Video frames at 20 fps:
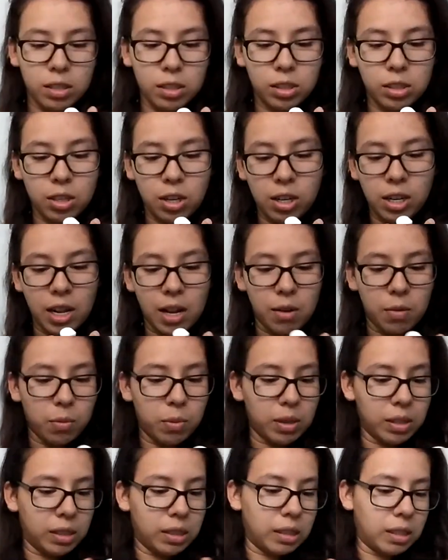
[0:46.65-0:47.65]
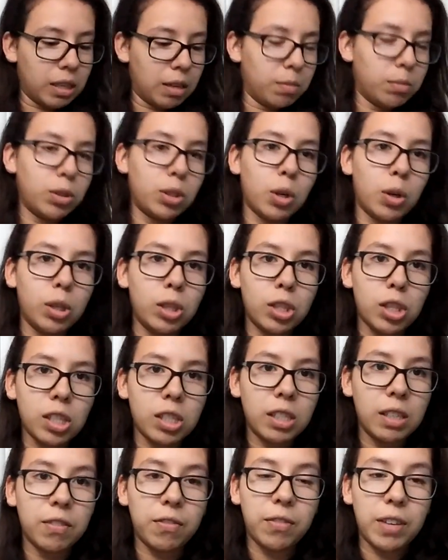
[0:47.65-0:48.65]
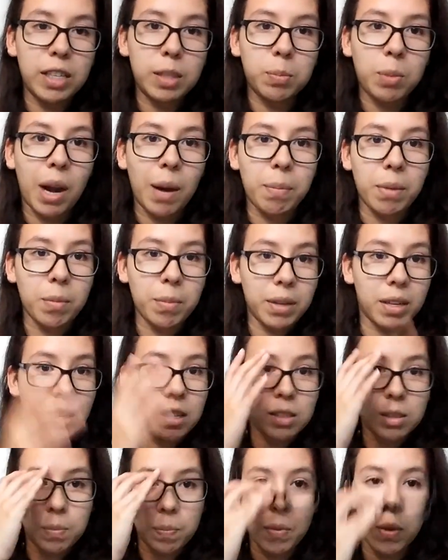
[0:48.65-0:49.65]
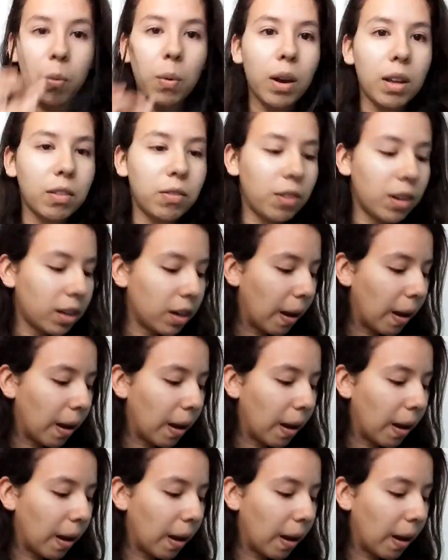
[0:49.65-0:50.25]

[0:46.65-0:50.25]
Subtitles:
gonna start out with some tone adjusting face primer because why the fuck